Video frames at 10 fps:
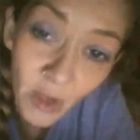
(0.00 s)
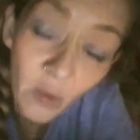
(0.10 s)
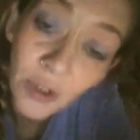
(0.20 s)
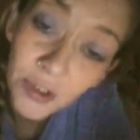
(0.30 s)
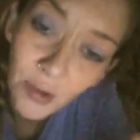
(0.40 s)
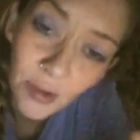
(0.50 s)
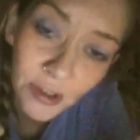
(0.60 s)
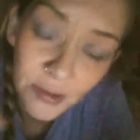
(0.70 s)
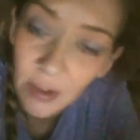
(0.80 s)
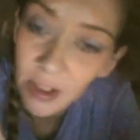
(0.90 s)
Or
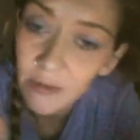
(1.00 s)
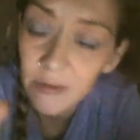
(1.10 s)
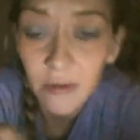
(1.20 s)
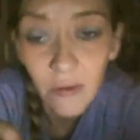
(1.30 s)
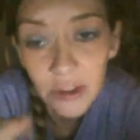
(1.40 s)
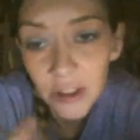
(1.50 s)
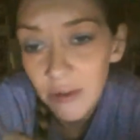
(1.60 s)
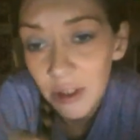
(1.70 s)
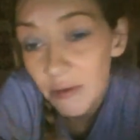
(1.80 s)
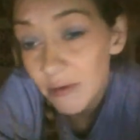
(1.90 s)
source, whichever
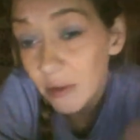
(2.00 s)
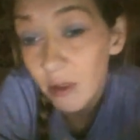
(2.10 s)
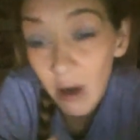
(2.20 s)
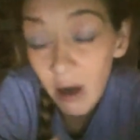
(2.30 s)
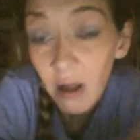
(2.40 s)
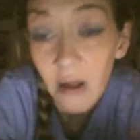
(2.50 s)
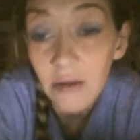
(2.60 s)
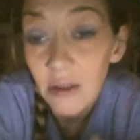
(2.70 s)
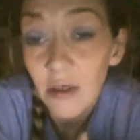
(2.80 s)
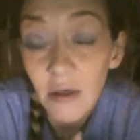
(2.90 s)
you prefer to call
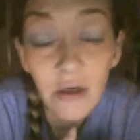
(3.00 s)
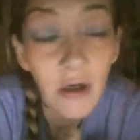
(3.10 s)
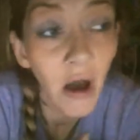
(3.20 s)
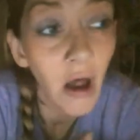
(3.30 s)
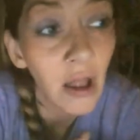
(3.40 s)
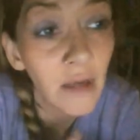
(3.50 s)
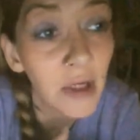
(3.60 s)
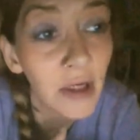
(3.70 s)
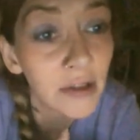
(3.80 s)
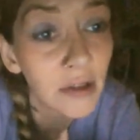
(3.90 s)
it,
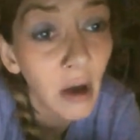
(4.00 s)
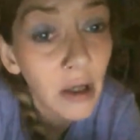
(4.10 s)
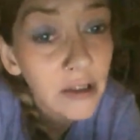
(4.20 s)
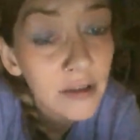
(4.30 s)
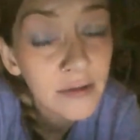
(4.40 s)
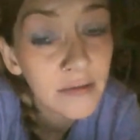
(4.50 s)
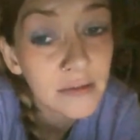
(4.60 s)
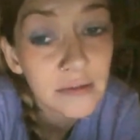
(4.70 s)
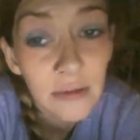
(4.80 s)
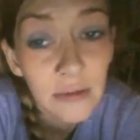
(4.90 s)
because God is,
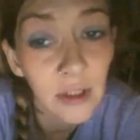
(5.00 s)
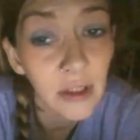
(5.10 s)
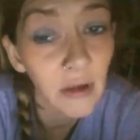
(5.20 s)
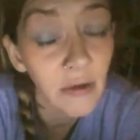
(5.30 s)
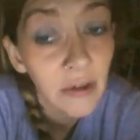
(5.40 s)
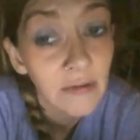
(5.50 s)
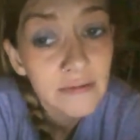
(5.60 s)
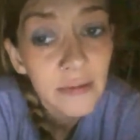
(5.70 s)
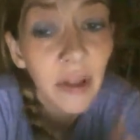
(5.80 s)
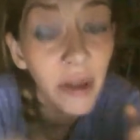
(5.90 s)
you know,
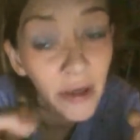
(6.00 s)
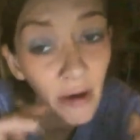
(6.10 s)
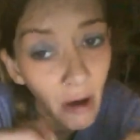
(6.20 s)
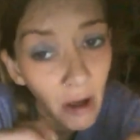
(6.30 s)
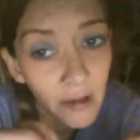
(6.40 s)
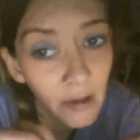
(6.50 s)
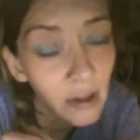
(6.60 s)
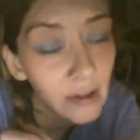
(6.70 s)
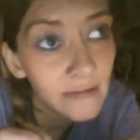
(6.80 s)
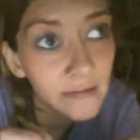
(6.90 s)
the God,
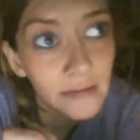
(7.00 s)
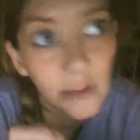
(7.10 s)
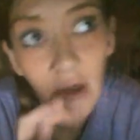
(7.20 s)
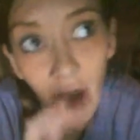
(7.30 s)
not the